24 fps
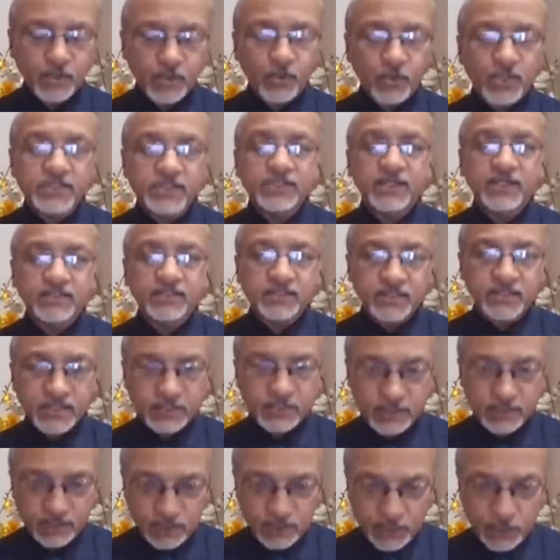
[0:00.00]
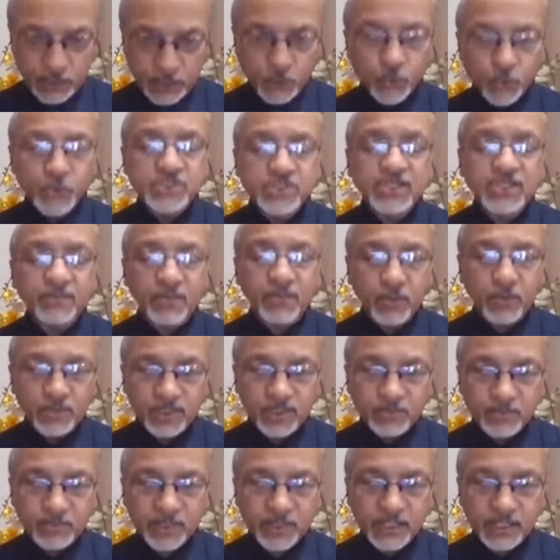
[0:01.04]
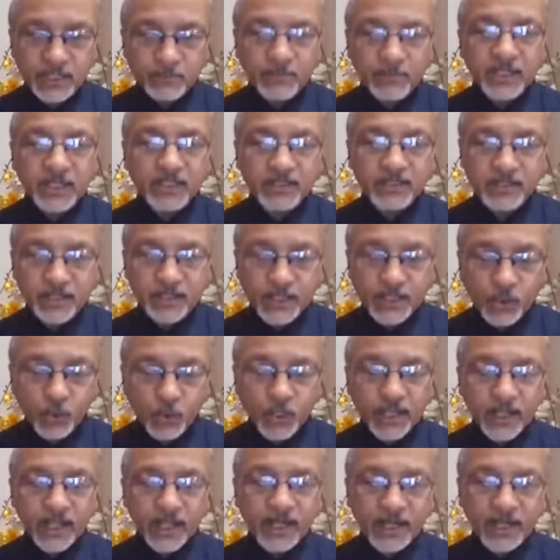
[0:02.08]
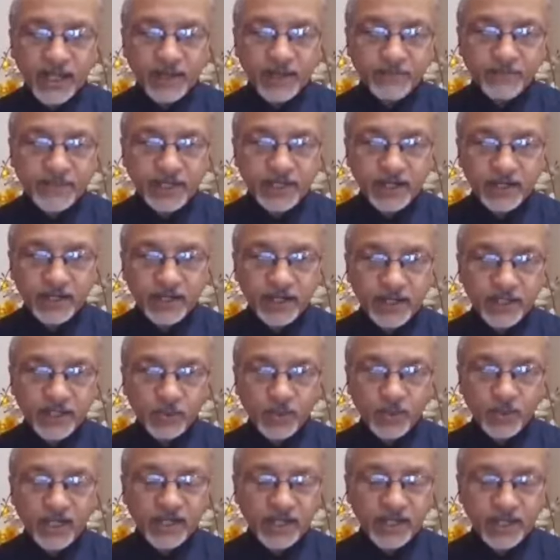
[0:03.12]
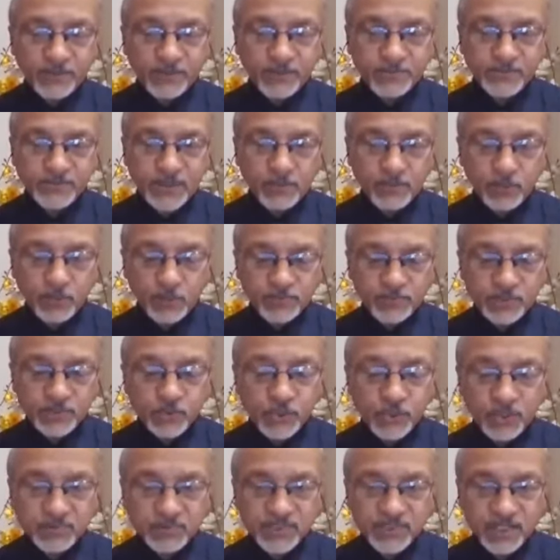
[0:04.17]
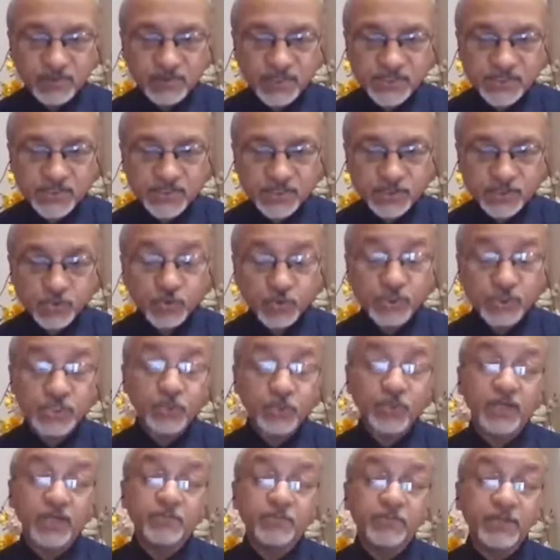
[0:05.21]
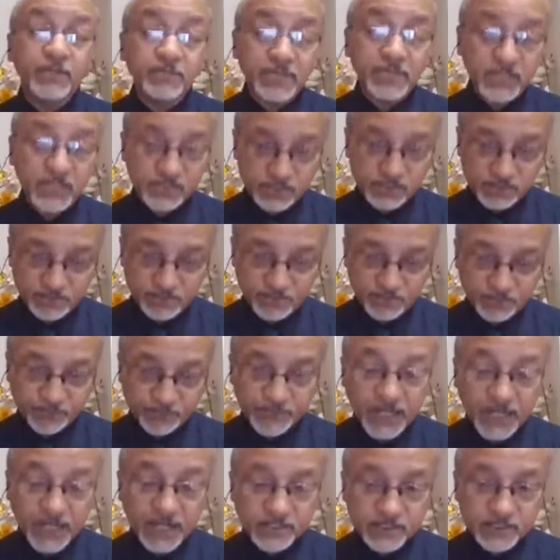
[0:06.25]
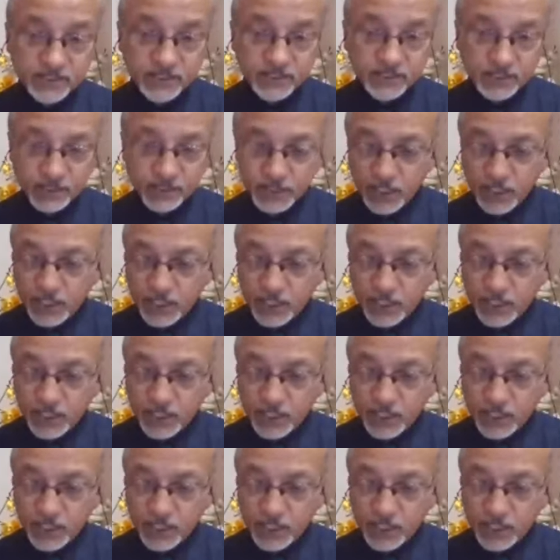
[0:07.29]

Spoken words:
which doesn't need huge amount of money, but you can have data, you can have some of the good observations which you can publish. That is the thing.